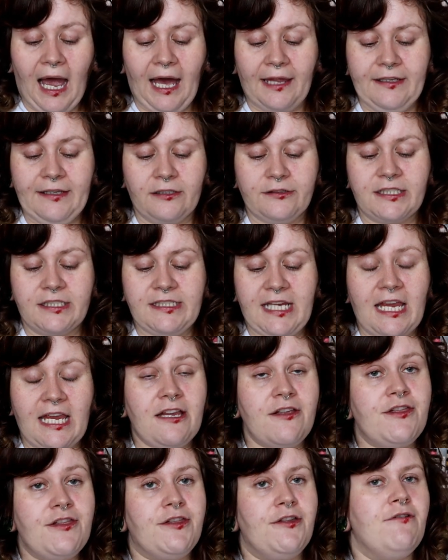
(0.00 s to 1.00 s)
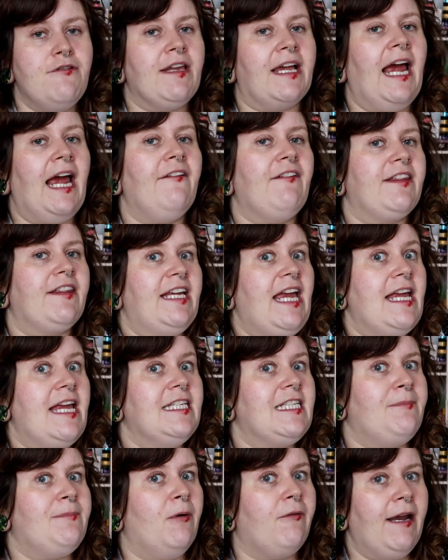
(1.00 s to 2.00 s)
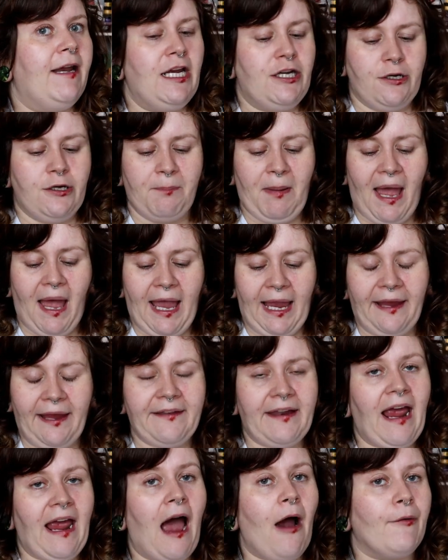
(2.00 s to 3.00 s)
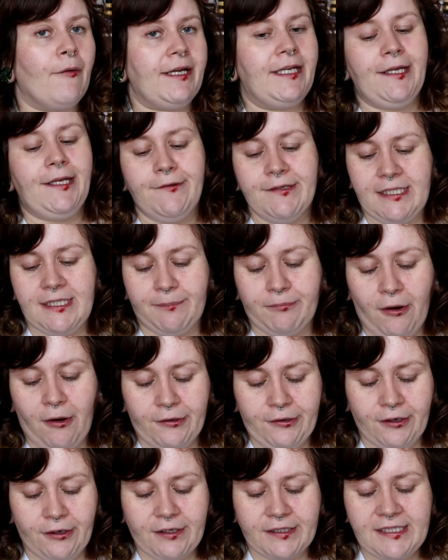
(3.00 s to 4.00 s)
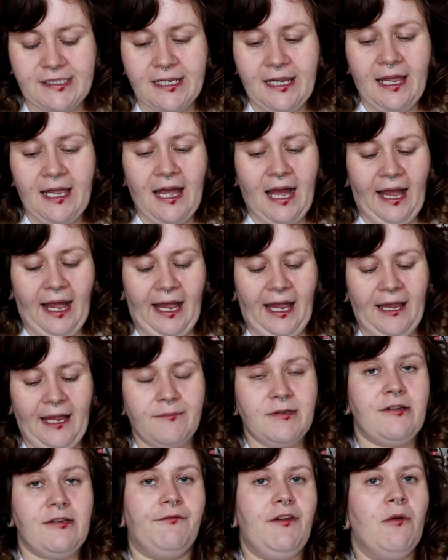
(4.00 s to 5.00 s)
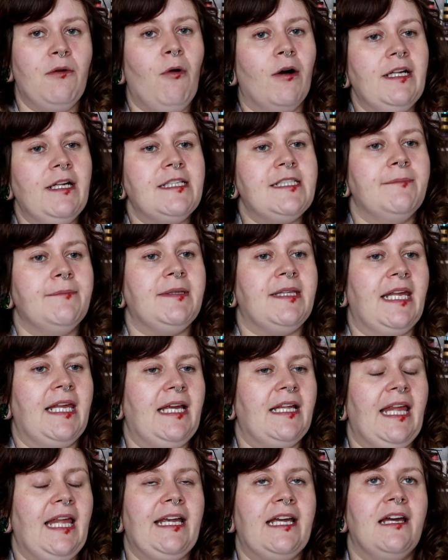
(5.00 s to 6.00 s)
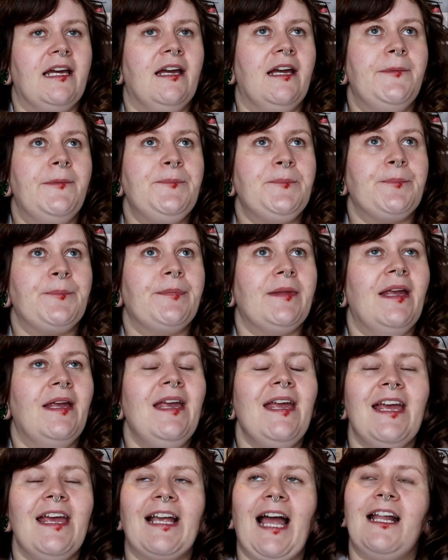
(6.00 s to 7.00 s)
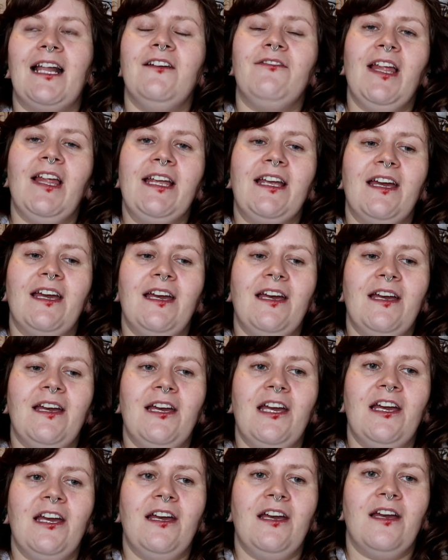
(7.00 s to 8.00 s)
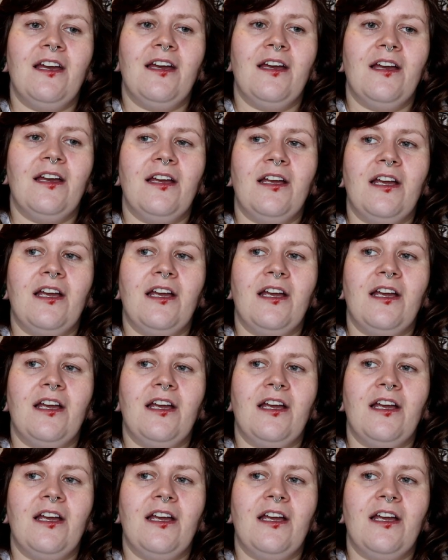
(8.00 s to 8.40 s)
and they'll just take you through the kind of like the inspiration behind it, how to use the products. So if you're wanting something like a, kind of like a